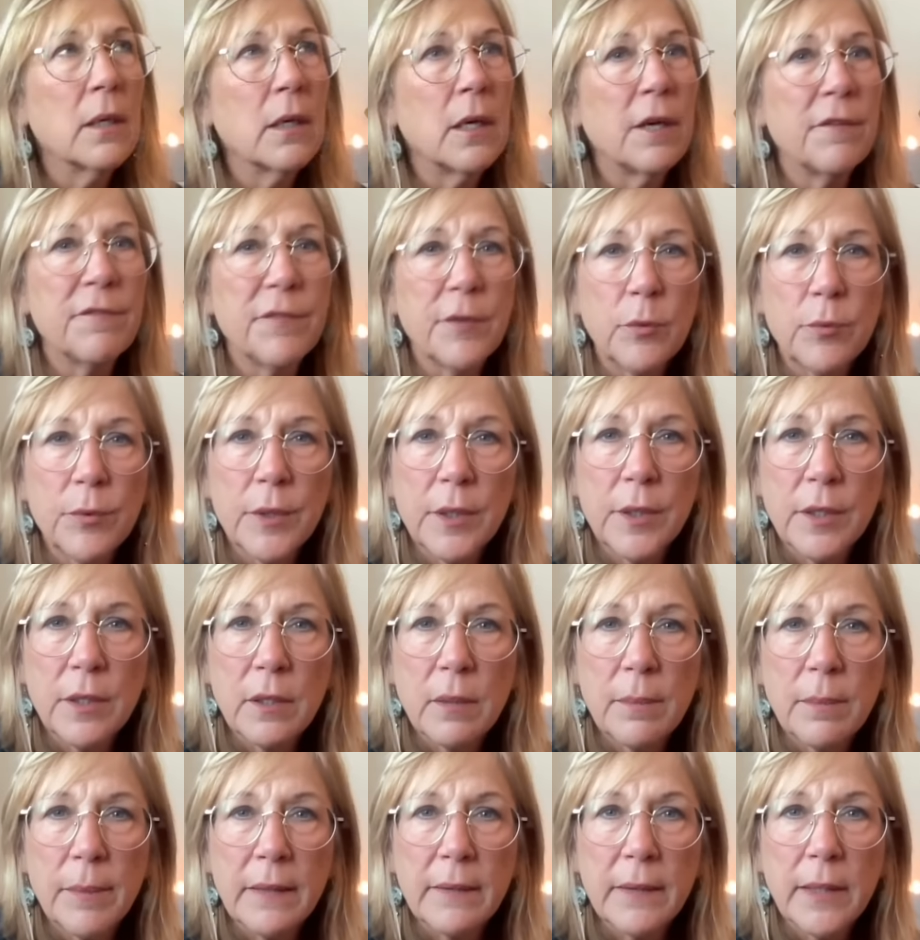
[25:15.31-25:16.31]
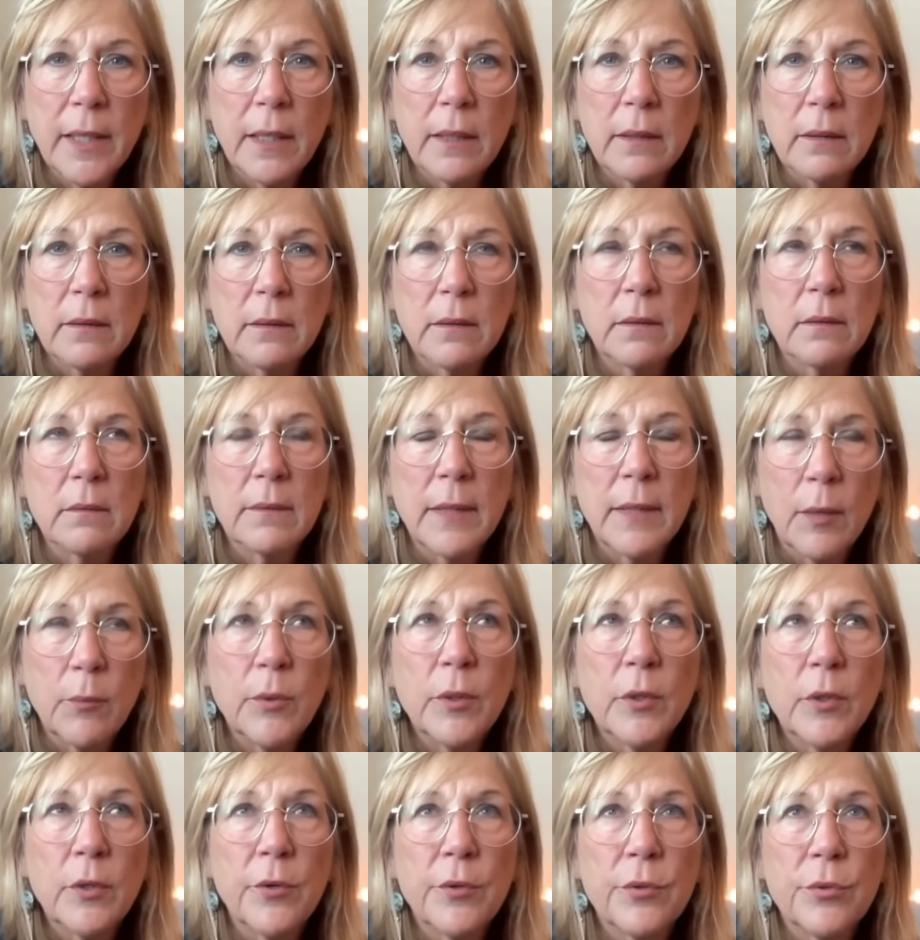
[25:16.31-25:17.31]
I feel really good about that. That
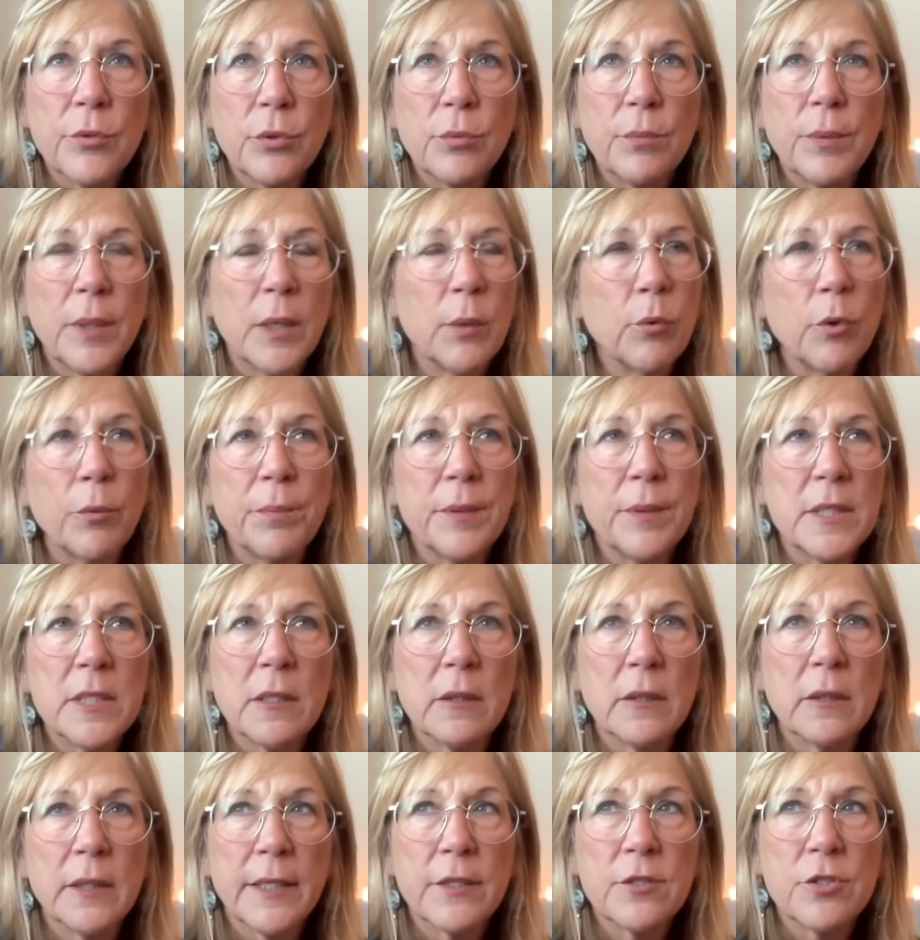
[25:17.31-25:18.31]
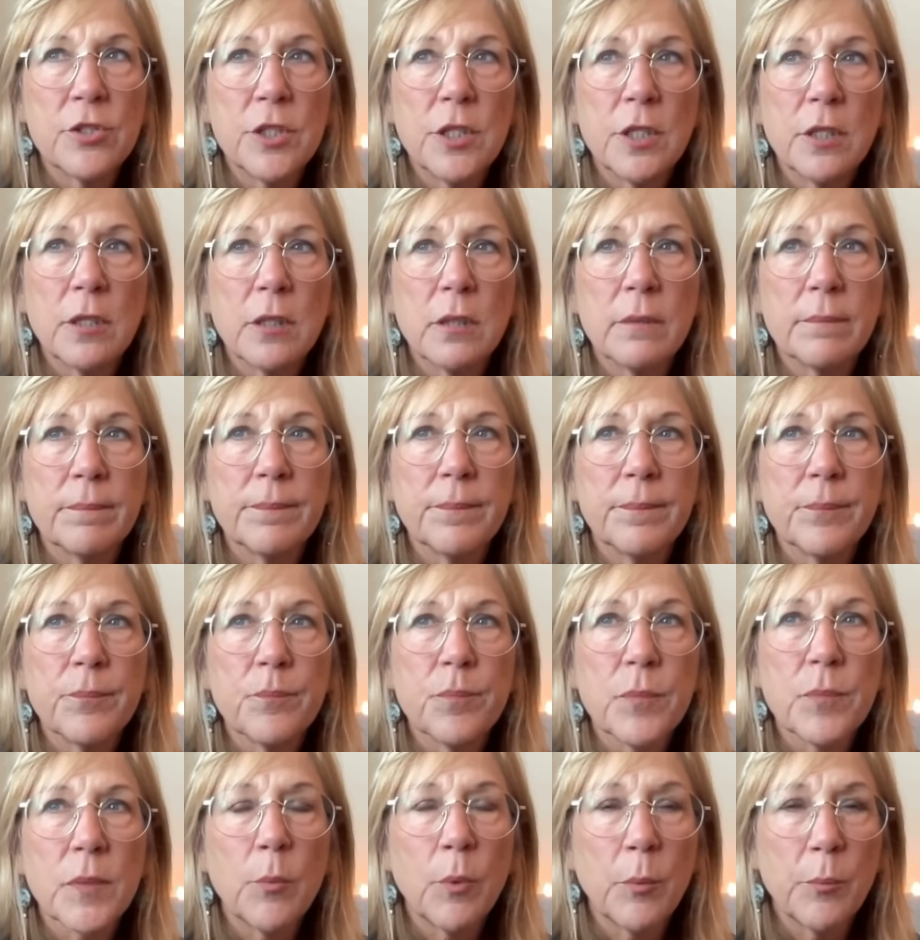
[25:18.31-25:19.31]
will go through, but it won't be till next year
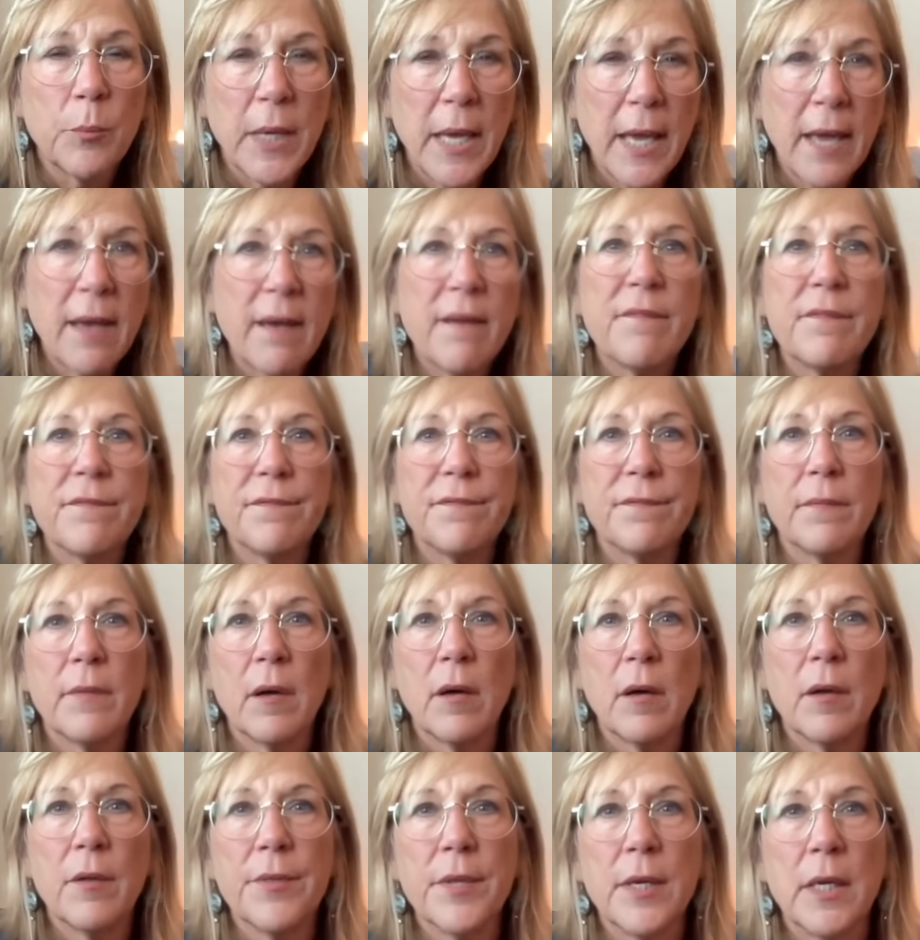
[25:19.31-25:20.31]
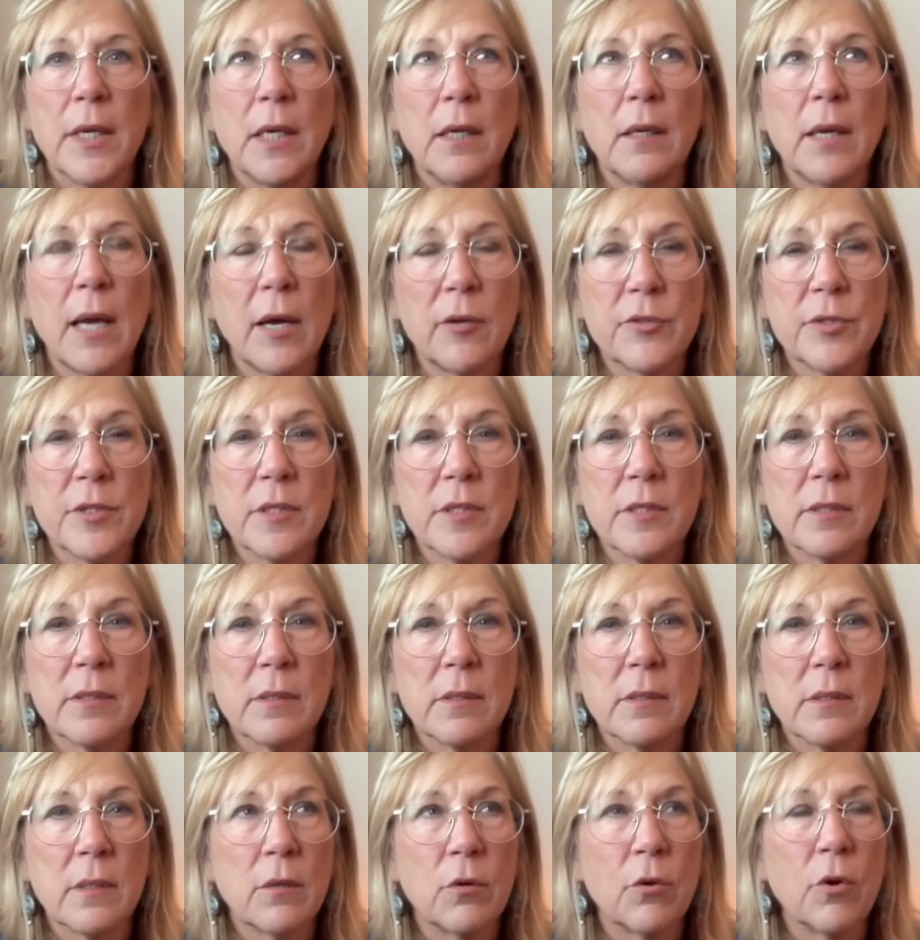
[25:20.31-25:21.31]
when we have all the
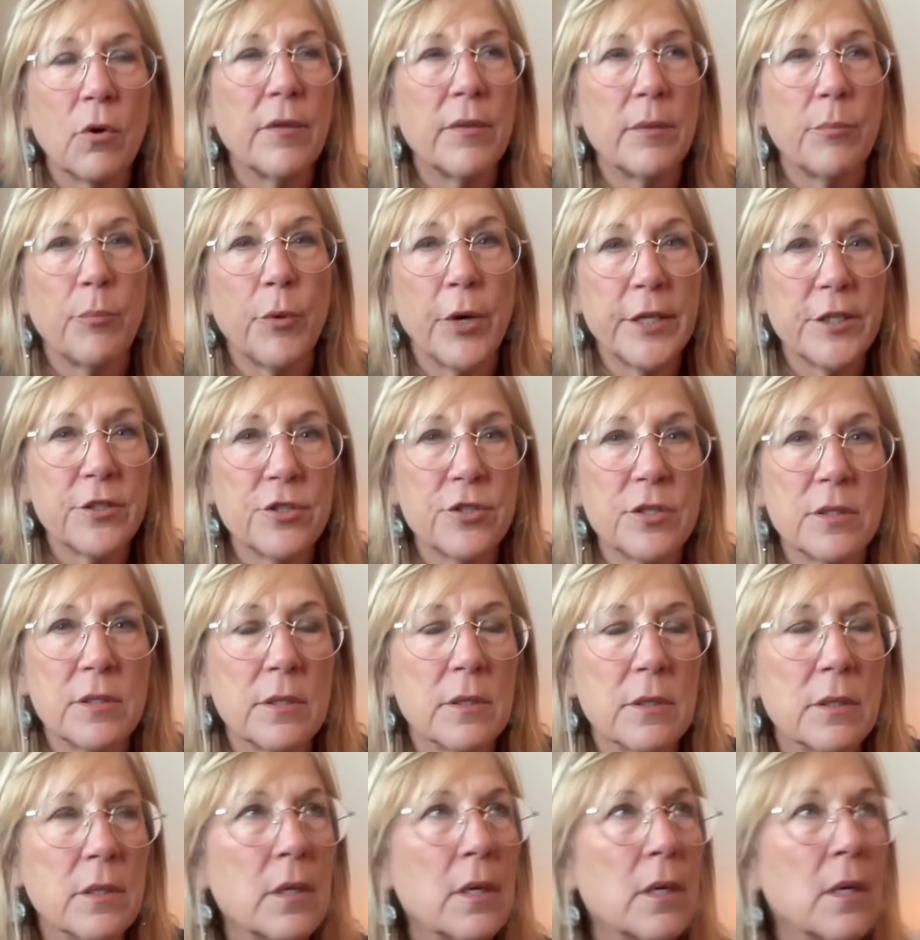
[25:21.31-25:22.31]
houses or all the branches